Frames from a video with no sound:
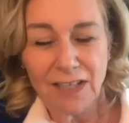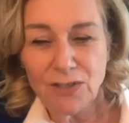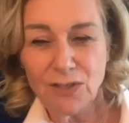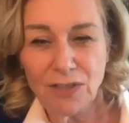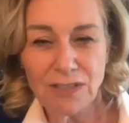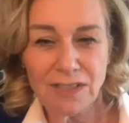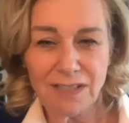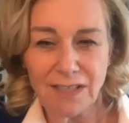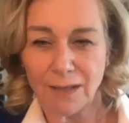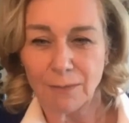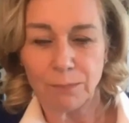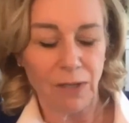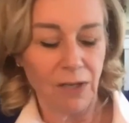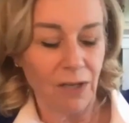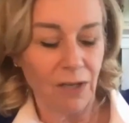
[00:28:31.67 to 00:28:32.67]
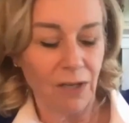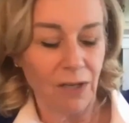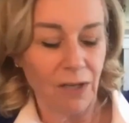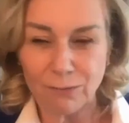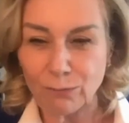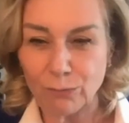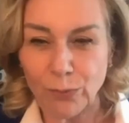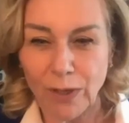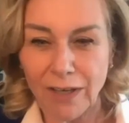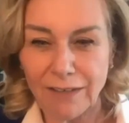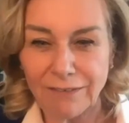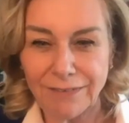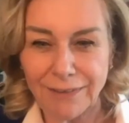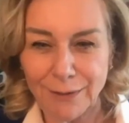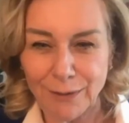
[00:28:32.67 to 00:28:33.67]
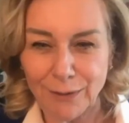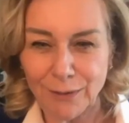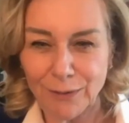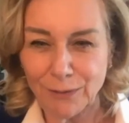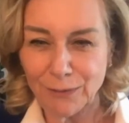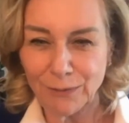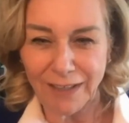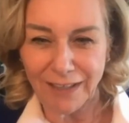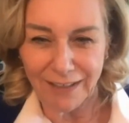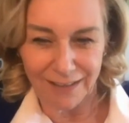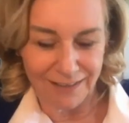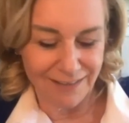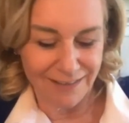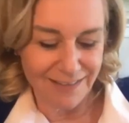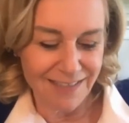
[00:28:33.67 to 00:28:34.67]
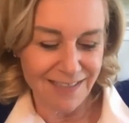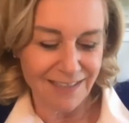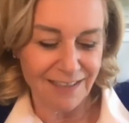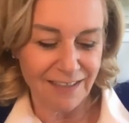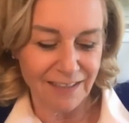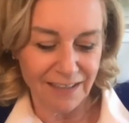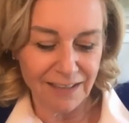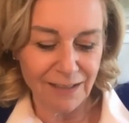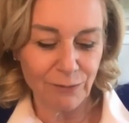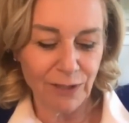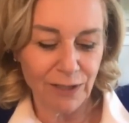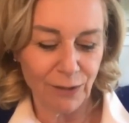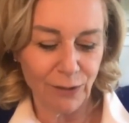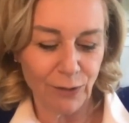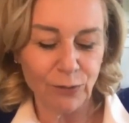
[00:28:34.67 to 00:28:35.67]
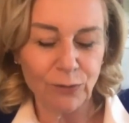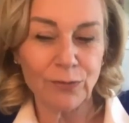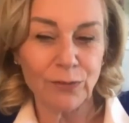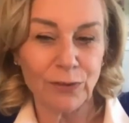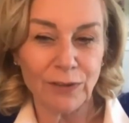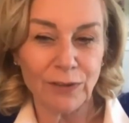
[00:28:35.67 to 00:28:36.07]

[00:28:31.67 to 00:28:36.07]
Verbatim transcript: just applauded and bravo and uh, anyone over